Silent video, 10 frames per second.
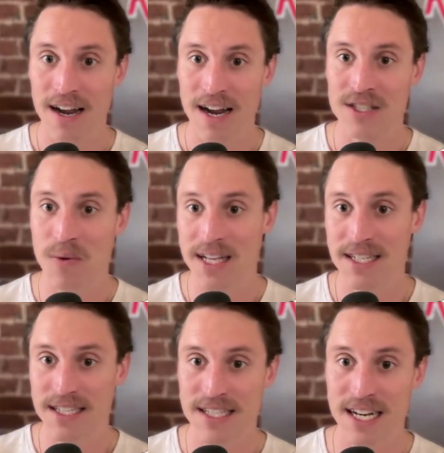in
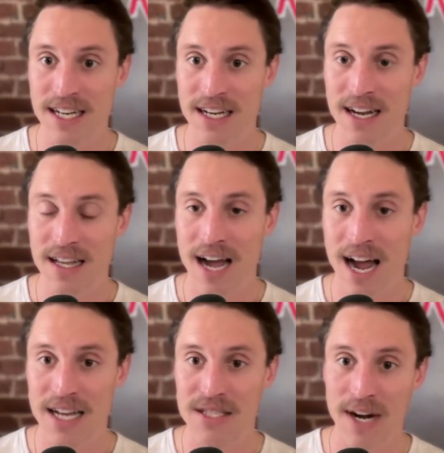2016, the
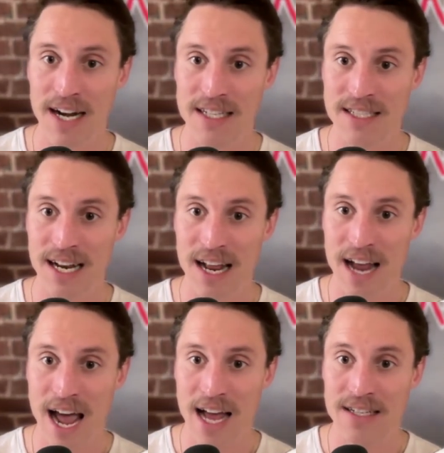highest rating CNN
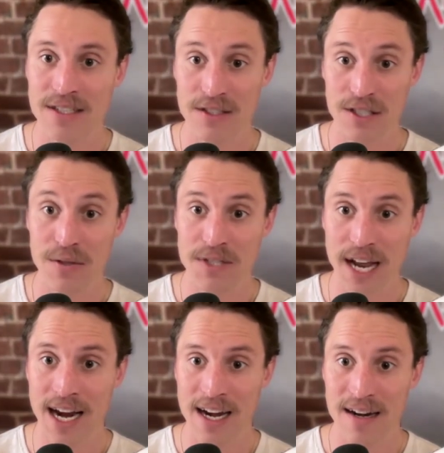had to
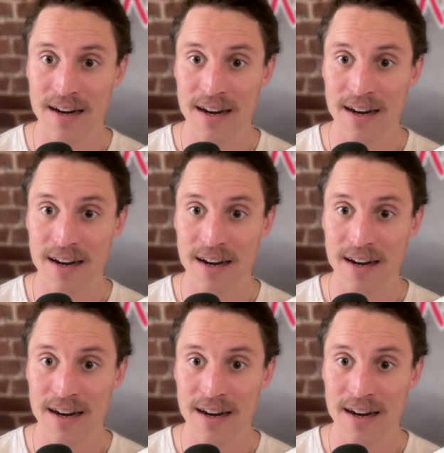date